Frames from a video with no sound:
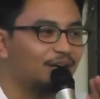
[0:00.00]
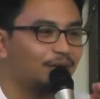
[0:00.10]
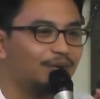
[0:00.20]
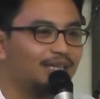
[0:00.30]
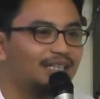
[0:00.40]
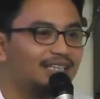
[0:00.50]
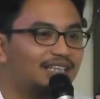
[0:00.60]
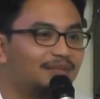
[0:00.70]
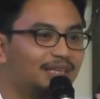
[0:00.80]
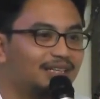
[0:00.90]
will
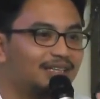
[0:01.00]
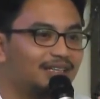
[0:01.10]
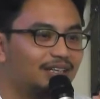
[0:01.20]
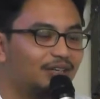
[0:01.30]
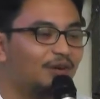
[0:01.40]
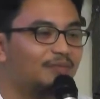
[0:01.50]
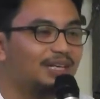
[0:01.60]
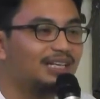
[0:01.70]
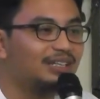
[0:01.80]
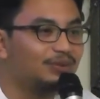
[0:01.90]
determine your
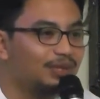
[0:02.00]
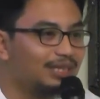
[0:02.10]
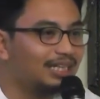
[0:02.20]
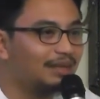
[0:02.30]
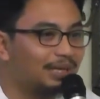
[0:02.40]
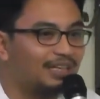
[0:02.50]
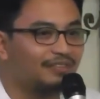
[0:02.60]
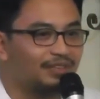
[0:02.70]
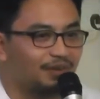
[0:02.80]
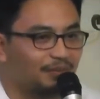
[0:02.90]
ability to learn and
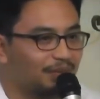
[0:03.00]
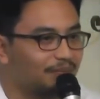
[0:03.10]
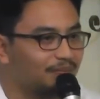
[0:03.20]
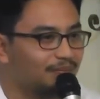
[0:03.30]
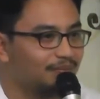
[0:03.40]
benefit from them.